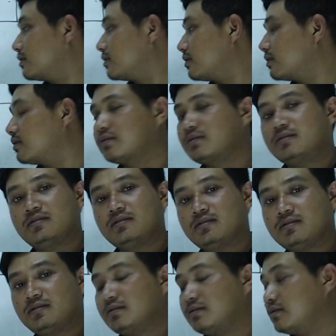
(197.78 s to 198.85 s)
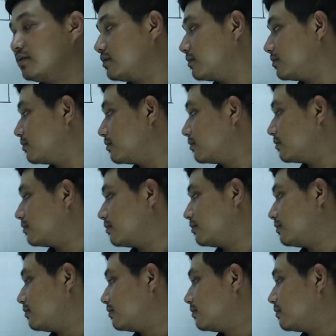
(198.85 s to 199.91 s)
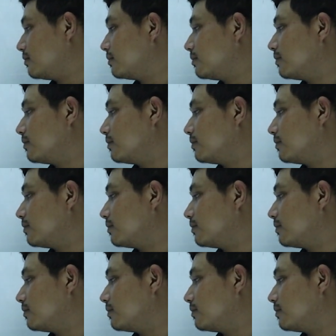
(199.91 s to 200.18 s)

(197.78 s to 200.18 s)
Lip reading: Nobody speaks.